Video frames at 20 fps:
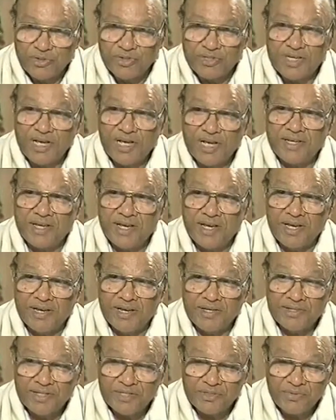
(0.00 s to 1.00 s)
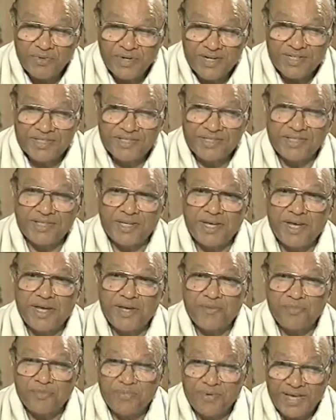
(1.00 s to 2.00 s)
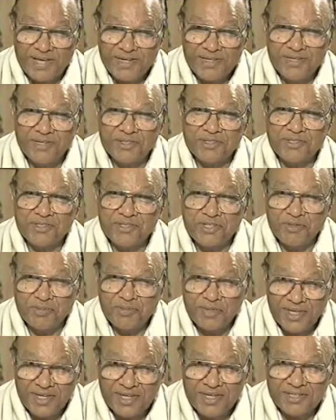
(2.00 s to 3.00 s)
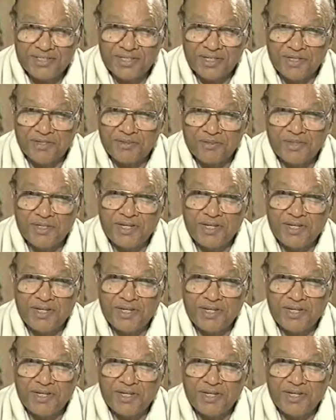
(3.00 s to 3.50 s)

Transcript: So that's what I said. I'm planning on the same direction,